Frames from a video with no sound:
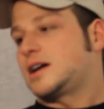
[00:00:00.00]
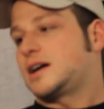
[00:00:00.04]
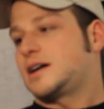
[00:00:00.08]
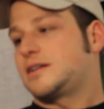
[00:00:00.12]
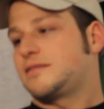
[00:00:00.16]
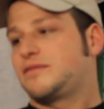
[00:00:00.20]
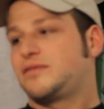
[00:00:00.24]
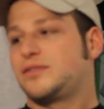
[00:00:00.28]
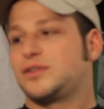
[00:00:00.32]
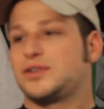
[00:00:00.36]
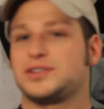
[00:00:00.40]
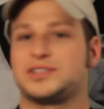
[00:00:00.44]

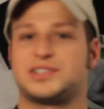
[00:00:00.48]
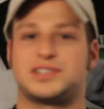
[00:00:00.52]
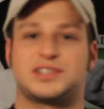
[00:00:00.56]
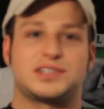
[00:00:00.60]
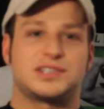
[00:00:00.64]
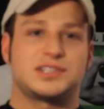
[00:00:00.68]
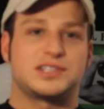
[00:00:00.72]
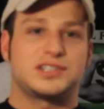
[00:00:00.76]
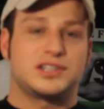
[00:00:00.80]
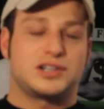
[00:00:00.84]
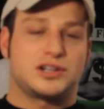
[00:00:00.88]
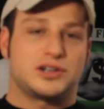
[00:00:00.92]

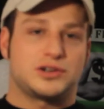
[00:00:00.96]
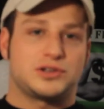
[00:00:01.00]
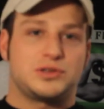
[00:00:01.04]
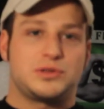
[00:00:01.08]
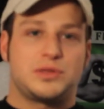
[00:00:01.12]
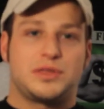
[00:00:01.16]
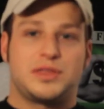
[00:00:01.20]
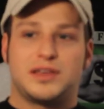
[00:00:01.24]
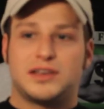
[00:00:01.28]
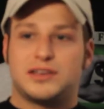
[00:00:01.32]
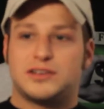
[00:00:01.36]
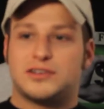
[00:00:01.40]
versus, you know, you
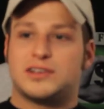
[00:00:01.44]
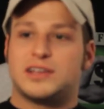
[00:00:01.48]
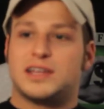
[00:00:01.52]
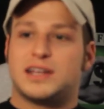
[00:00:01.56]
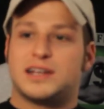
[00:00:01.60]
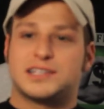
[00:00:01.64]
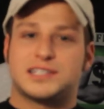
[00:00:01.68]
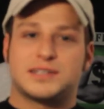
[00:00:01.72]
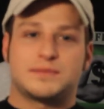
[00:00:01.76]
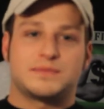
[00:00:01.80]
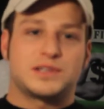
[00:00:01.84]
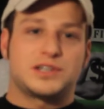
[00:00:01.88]
think you're
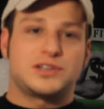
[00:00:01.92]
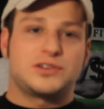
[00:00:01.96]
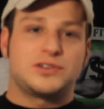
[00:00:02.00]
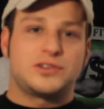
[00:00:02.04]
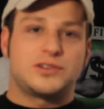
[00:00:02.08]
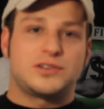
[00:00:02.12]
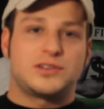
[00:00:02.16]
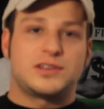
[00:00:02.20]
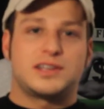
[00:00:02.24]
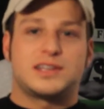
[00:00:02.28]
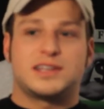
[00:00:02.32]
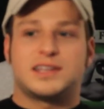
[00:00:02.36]
getting something
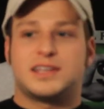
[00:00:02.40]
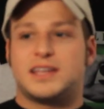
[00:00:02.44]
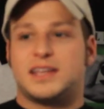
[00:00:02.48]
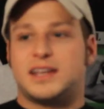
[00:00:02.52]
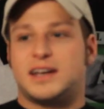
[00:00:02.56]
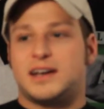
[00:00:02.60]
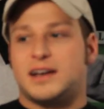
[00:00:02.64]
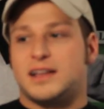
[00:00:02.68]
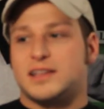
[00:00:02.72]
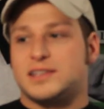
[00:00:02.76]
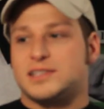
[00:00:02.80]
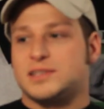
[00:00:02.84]
good and
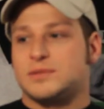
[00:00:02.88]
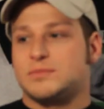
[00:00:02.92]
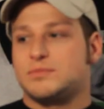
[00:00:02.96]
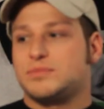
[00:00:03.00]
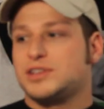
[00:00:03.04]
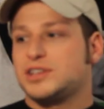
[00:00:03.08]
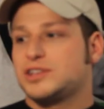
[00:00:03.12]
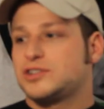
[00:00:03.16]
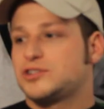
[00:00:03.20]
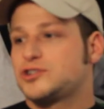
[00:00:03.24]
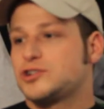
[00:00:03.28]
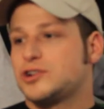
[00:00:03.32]
it ends up
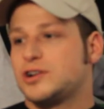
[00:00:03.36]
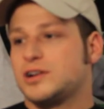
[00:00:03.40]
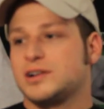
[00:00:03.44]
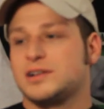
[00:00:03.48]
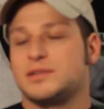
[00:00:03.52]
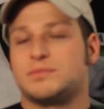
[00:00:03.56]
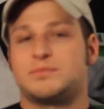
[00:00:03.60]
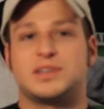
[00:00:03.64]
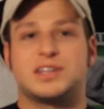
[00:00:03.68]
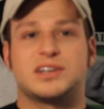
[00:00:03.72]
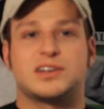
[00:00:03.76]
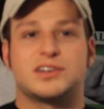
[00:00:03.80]
being junk
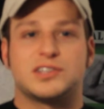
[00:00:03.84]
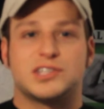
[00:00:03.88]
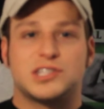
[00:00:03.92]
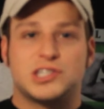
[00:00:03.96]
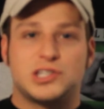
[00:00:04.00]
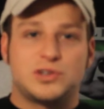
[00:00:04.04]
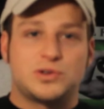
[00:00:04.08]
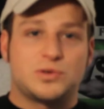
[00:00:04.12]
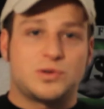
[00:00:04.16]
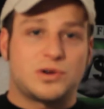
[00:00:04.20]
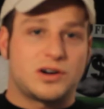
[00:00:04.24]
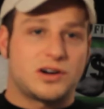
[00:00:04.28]
because
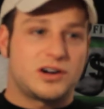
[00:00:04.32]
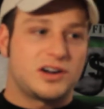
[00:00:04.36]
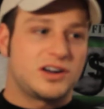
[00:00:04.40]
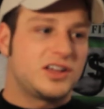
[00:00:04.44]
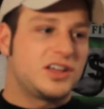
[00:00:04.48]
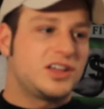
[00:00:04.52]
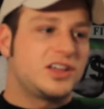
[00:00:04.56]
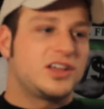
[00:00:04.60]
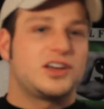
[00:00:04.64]
you are